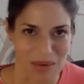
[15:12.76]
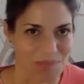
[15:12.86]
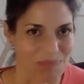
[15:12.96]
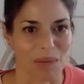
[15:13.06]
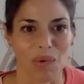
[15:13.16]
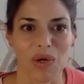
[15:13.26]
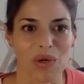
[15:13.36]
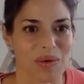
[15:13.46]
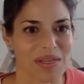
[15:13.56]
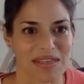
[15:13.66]
someone
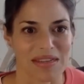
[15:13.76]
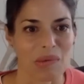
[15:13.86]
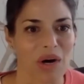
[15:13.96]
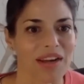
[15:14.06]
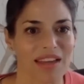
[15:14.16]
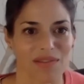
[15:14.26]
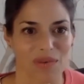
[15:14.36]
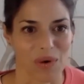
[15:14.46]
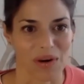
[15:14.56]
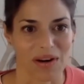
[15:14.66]
who is in the market
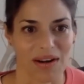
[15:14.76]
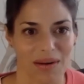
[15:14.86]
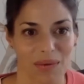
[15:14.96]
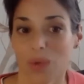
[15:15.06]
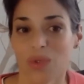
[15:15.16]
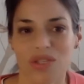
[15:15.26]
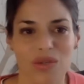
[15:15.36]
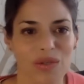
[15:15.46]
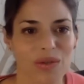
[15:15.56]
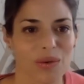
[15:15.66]
for a
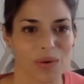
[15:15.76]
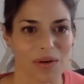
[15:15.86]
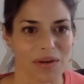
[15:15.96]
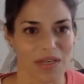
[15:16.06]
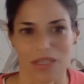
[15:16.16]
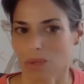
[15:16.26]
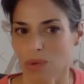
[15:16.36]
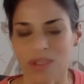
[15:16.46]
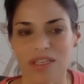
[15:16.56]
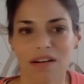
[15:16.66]
roadster or a
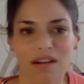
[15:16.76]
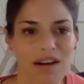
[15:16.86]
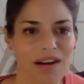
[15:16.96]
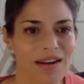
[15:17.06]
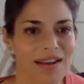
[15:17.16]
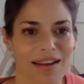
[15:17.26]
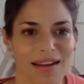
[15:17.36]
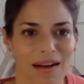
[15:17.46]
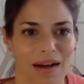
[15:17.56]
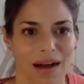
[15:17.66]
sports car,
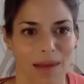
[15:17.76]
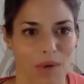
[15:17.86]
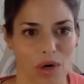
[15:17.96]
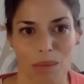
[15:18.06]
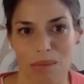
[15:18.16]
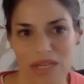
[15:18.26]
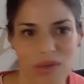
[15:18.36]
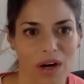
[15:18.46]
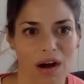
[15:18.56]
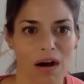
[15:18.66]
or a
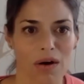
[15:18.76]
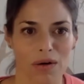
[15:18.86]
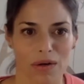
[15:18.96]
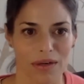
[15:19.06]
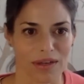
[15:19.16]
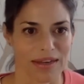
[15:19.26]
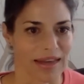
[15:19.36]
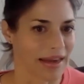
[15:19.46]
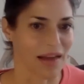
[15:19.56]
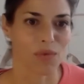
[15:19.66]
muscle car or
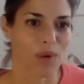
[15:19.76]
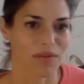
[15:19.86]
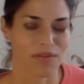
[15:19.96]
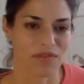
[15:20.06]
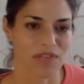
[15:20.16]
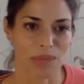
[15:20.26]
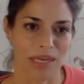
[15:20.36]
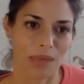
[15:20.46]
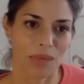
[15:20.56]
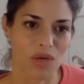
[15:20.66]
an F-150
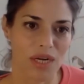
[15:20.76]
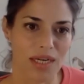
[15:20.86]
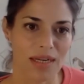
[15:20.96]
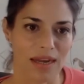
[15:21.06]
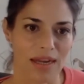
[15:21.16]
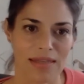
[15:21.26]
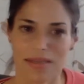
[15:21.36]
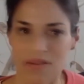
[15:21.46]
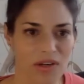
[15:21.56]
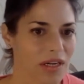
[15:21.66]
pickup truck is
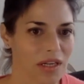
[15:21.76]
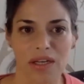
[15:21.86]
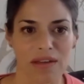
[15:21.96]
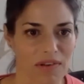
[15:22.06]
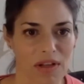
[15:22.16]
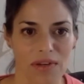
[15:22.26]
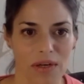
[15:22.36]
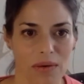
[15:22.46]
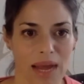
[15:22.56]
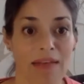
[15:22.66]
never going to look at Volvo.
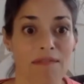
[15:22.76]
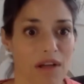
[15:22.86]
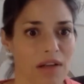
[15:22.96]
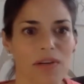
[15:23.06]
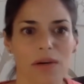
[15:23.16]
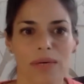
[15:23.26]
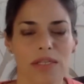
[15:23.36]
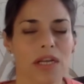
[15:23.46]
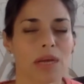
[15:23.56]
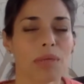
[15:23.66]
And Volvo
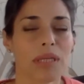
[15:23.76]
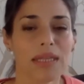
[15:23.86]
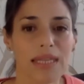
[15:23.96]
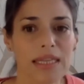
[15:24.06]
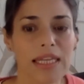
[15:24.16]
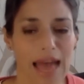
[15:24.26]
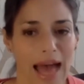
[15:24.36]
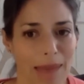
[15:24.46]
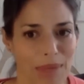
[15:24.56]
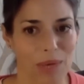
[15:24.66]
is completely
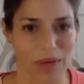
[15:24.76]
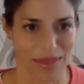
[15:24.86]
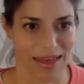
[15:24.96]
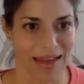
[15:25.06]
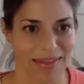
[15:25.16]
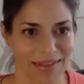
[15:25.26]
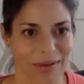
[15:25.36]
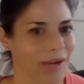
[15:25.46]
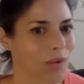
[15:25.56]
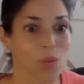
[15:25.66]
happy with that. They're
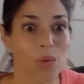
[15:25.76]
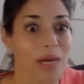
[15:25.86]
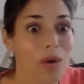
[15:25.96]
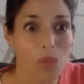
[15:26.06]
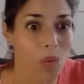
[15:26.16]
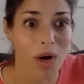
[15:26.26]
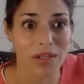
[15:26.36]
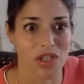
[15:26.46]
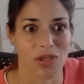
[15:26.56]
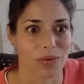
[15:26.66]
like, we don't
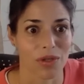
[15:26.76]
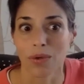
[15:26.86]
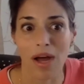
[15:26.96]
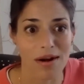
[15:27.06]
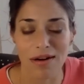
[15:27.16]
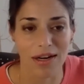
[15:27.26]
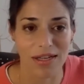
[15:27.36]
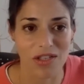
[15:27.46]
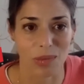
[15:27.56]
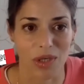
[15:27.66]
want you. You're not our
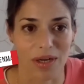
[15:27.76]
customer.